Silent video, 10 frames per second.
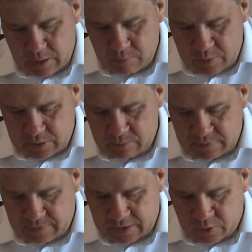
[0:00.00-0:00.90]

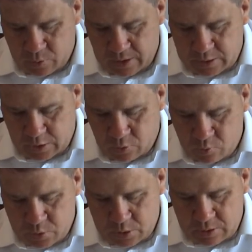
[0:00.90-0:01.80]
Muslims evacuate
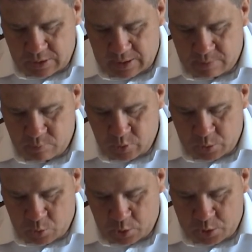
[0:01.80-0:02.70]
Kairouan and
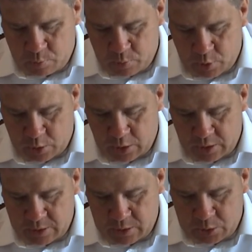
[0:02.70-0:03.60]
withdraw to
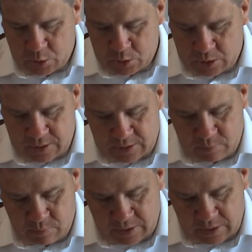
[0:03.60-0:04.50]
Burqa, discontent
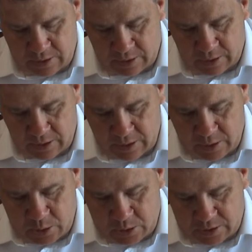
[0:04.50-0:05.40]
in Medina.
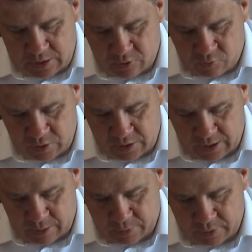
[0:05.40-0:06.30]
683
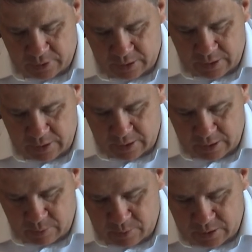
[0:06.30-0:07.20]
Abud
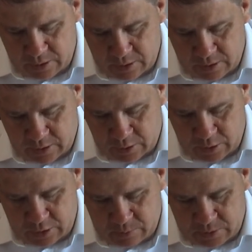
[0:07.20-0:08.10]
Iman
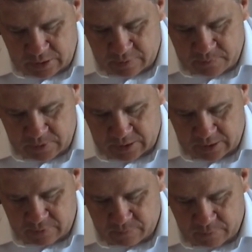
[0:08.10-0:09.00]
declares himself the
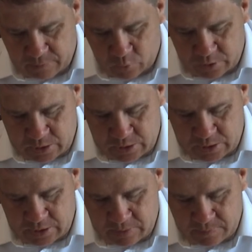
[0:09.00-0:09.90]
Caliph of the Holy
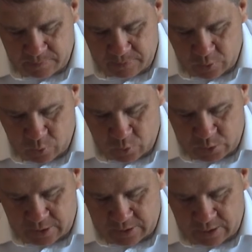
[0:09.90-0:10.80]
City.
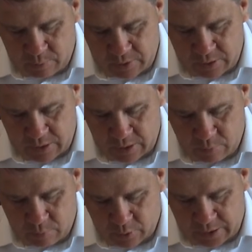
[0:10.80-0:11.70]
Husan ibn
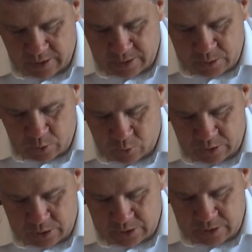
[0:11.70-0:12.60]
blockades the
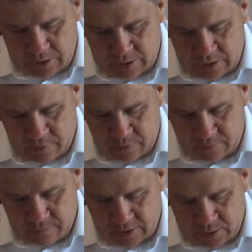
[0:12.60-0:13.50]
Holy City, death
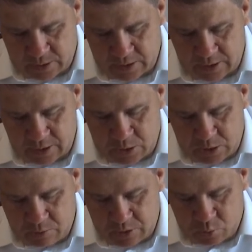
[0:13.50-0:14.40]
of Yazid,
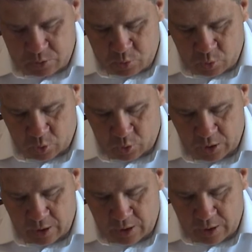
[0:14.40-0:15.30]
Syrians
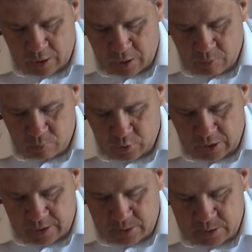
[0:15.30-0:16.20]
withdraw, uh,
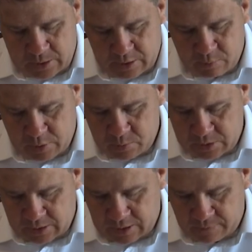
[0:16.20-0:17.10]
Muayyad II becomes
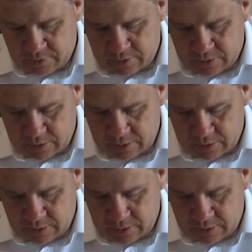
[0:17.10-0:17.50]
Caliphate